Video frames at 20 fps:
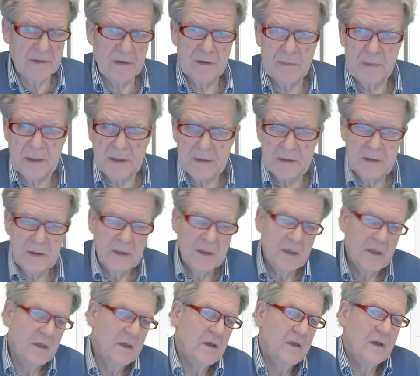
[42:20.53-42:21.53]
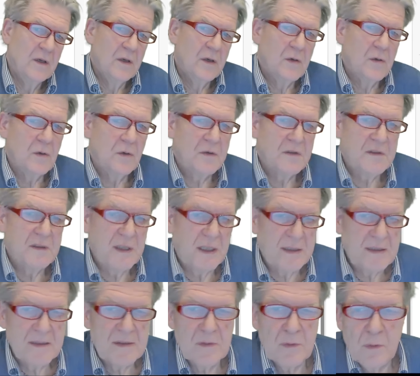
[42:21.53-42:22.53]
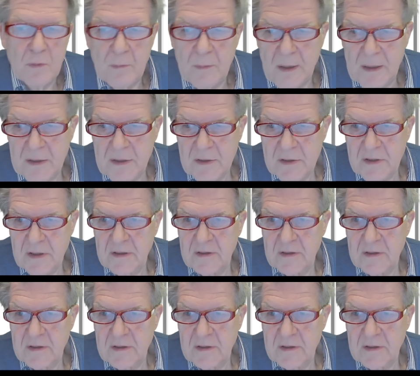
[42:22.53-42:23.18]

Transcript: but cost not so much that